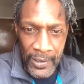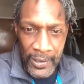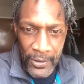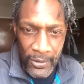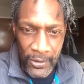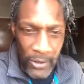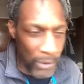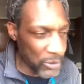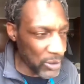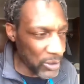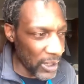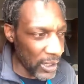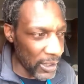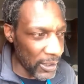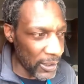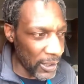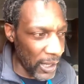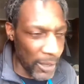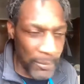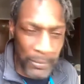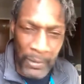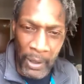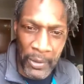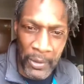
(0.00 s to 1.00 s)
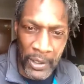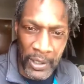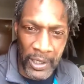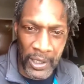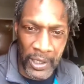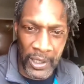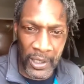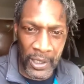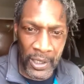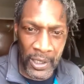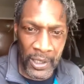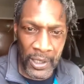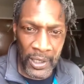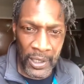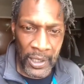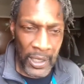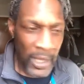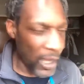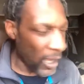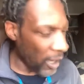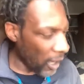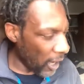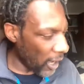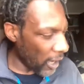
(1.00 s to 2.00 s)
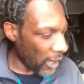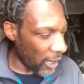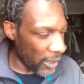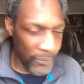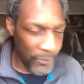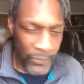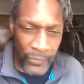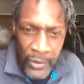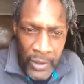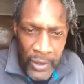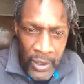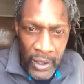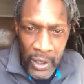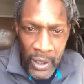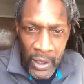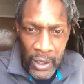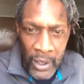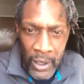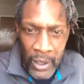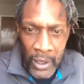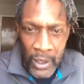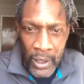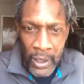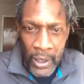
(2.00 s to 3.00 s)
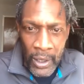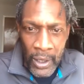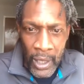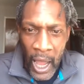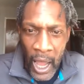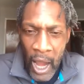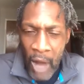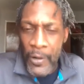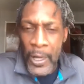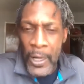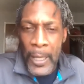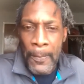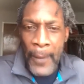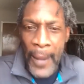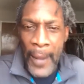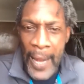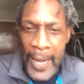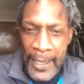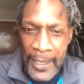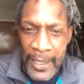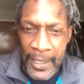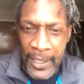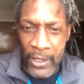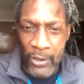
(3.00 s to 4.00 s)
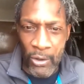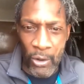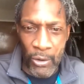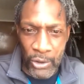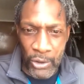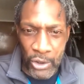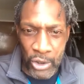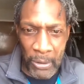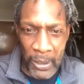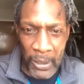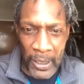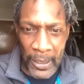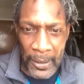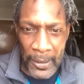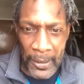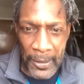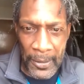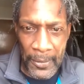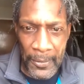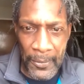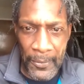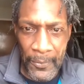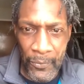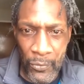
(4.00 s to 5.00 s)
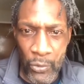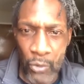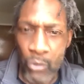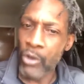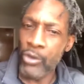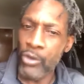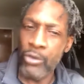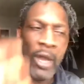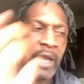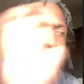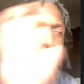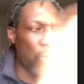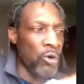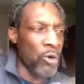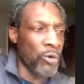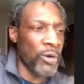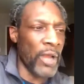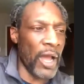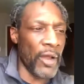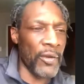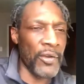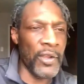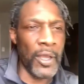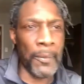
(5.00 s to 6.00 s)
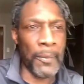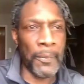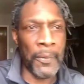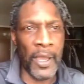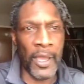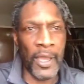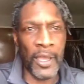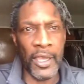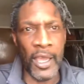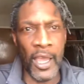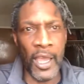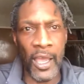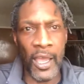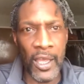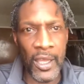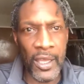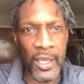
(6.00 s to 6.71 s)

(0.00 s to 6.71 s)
You know what I'm saying? I, I mean, I, I, I already paid to get on the train. Well, you got to go down there and pay again.